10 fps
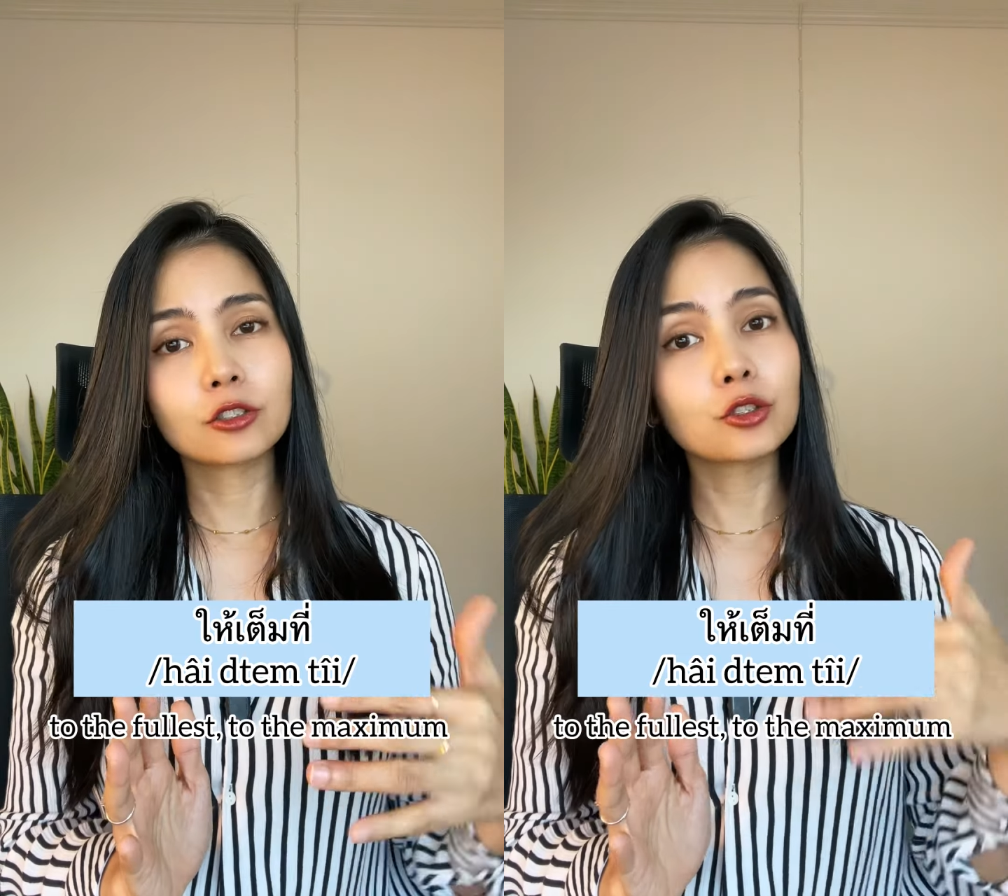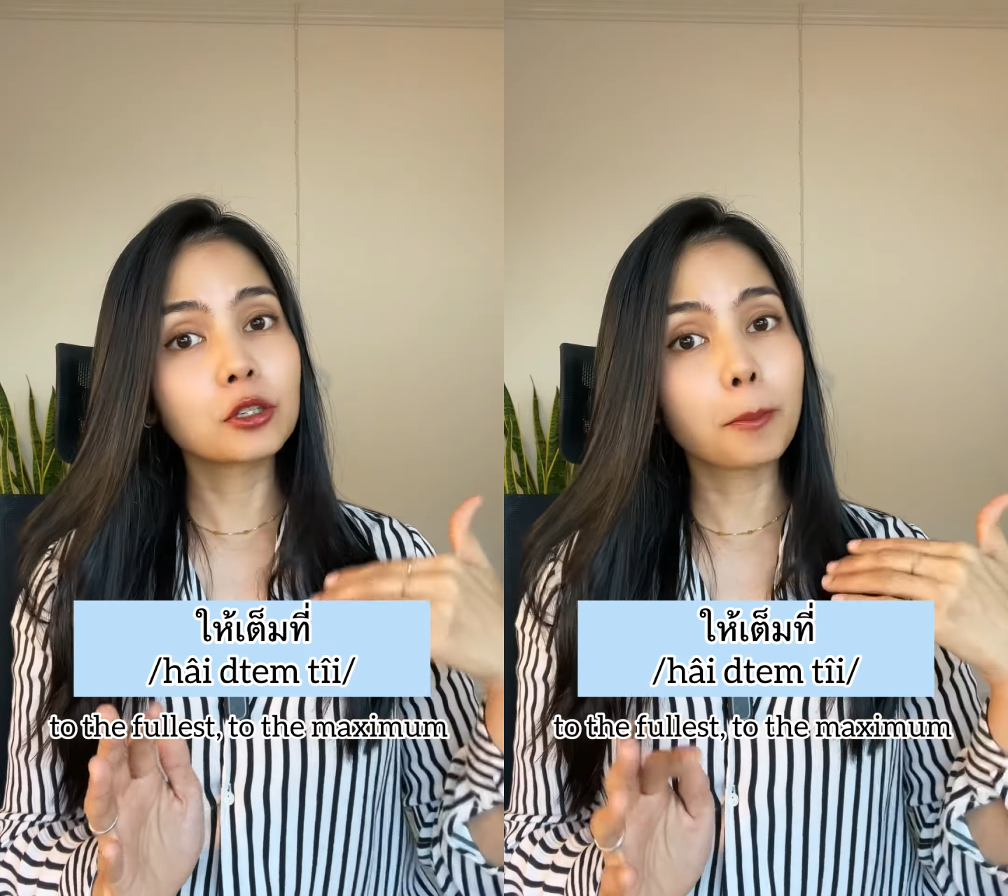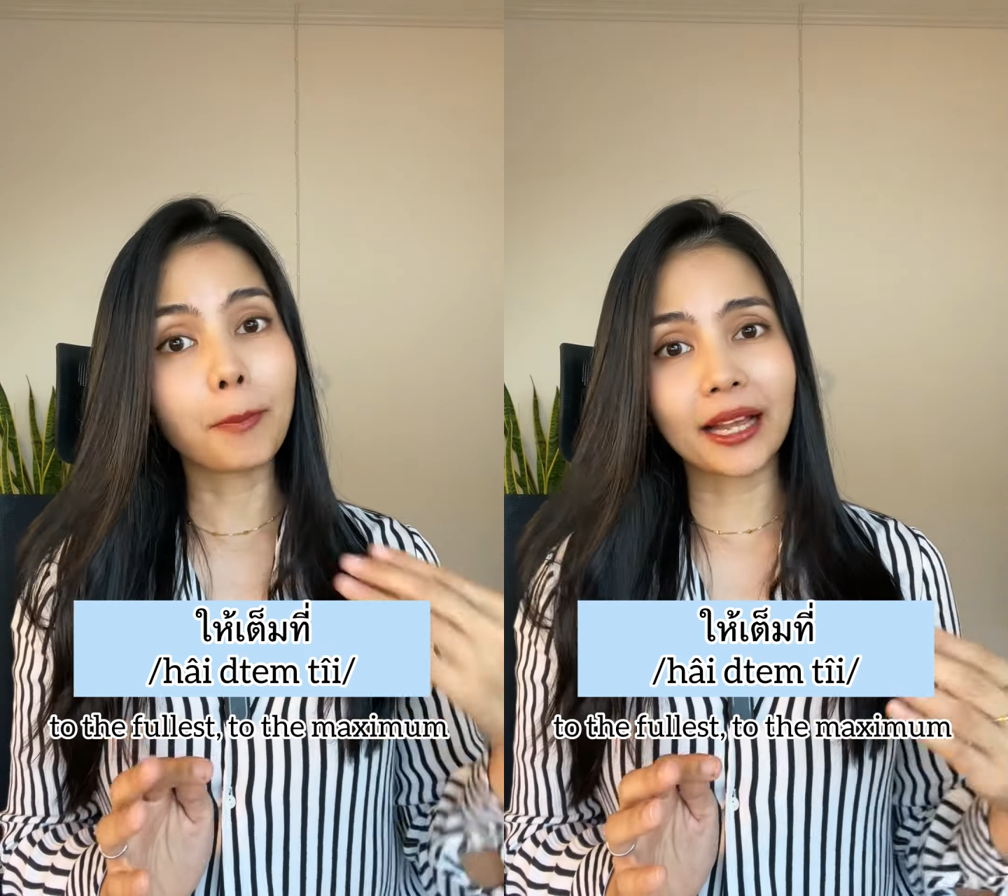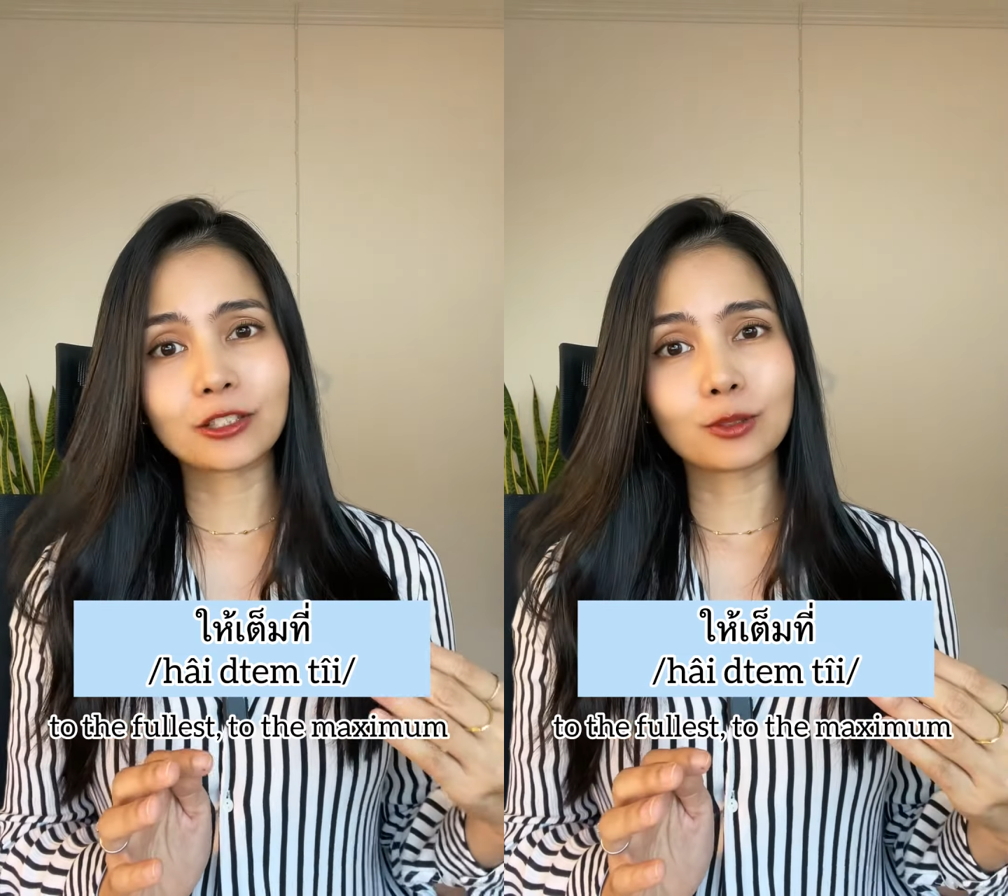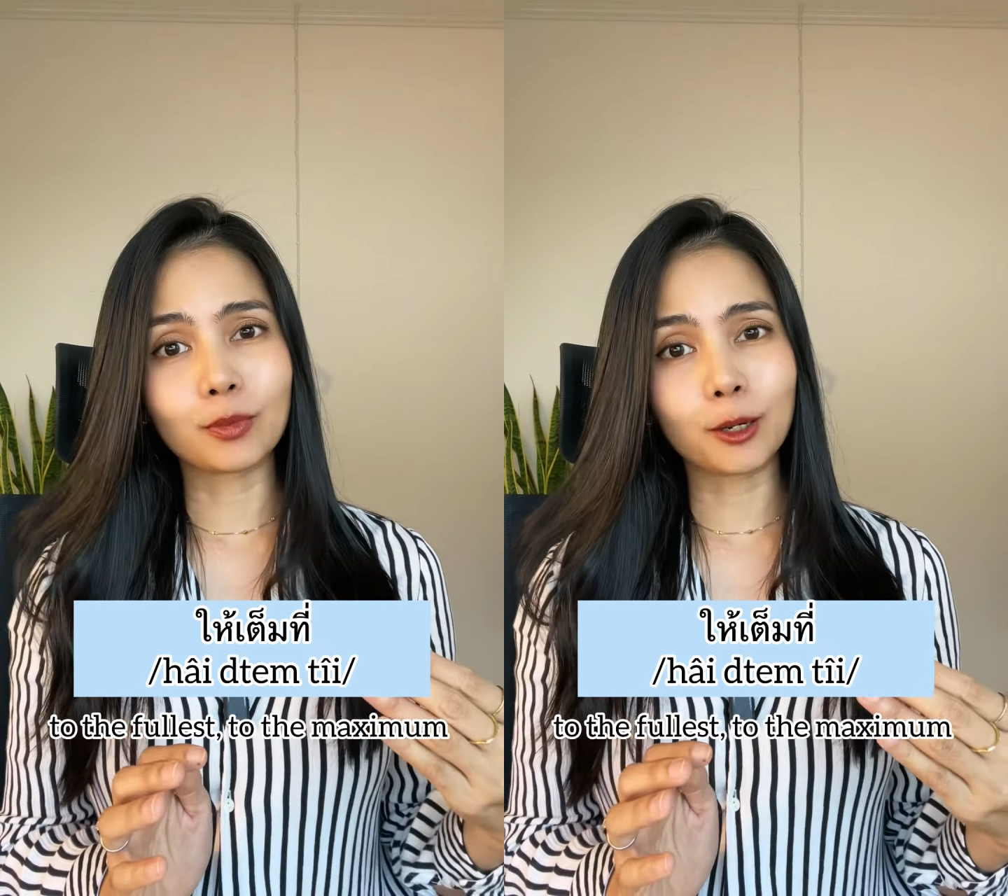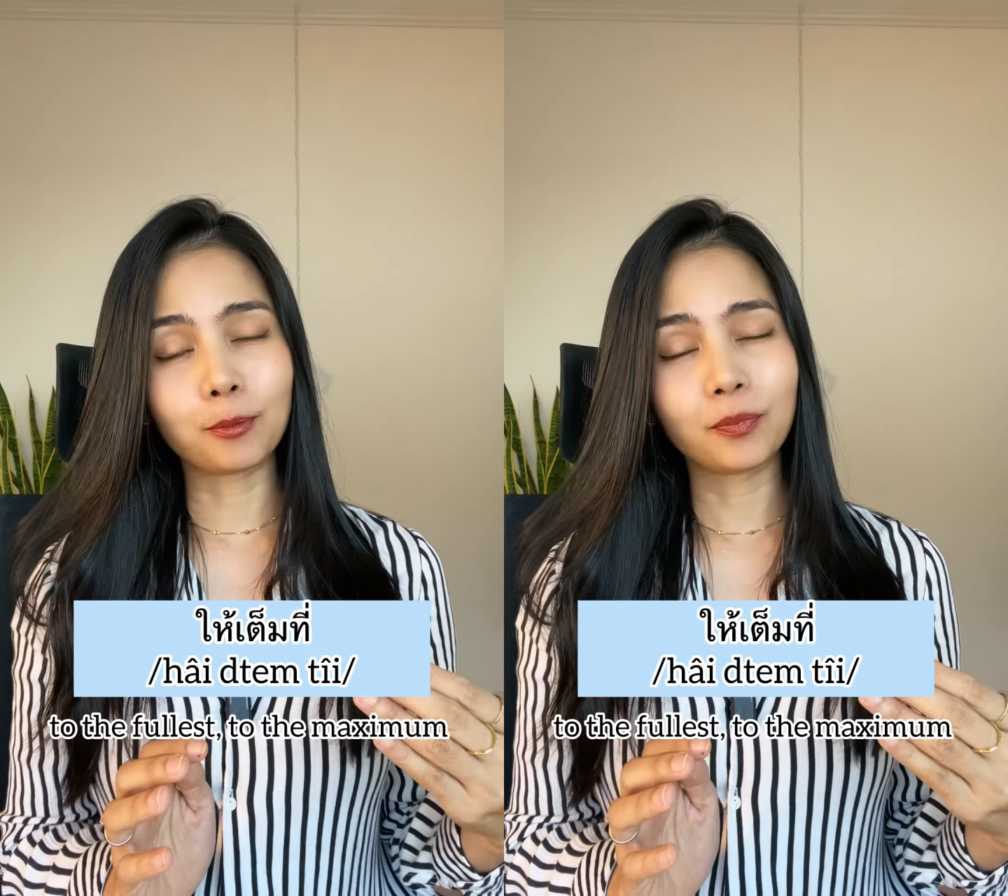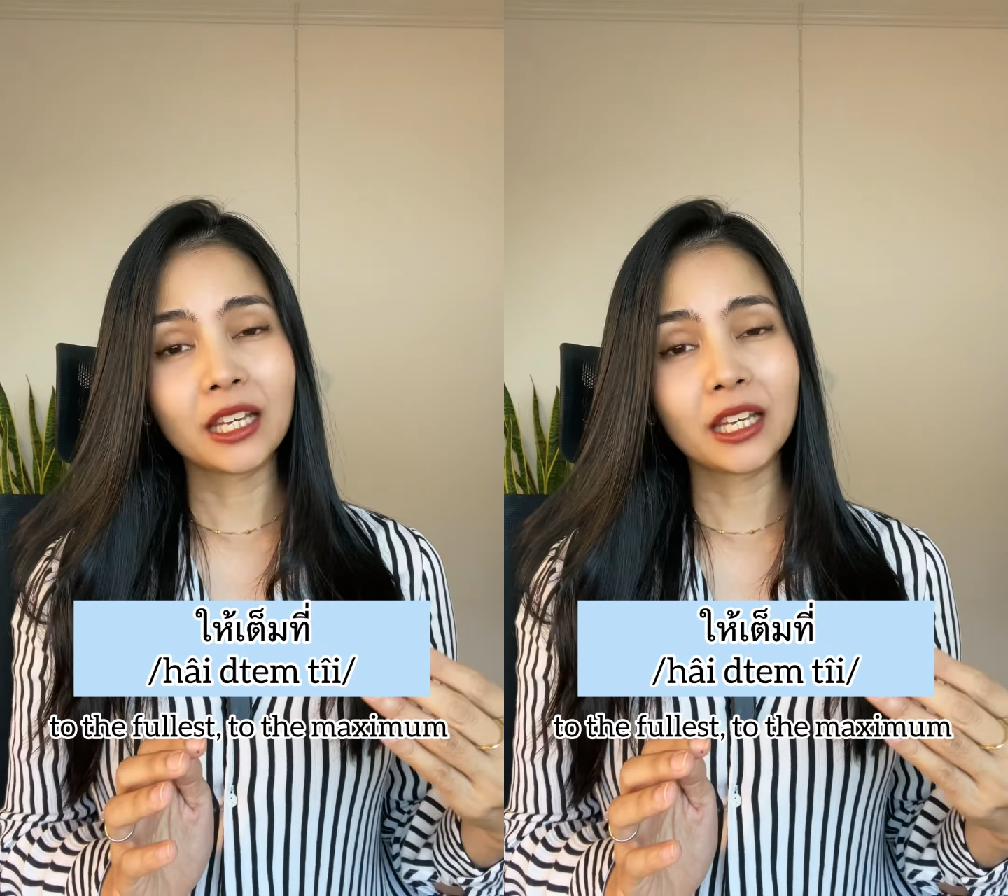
to the maximum